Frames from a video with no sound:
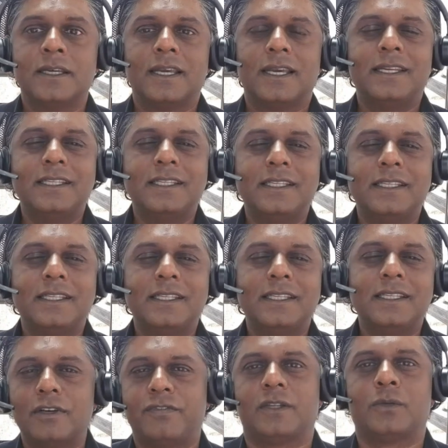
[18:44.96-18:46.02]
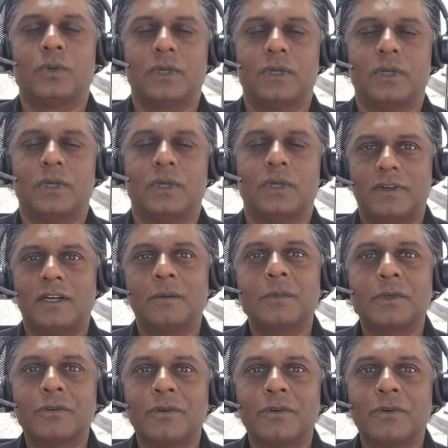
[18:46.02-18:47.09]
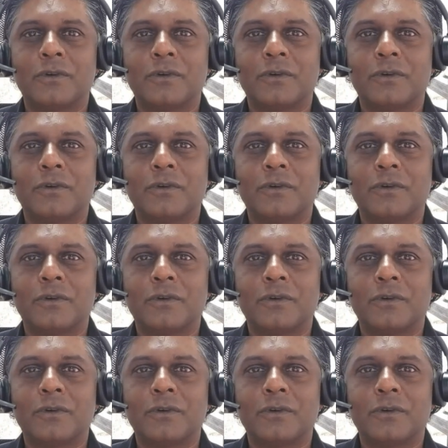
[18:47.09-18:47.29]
And it's a perfect working environment, right?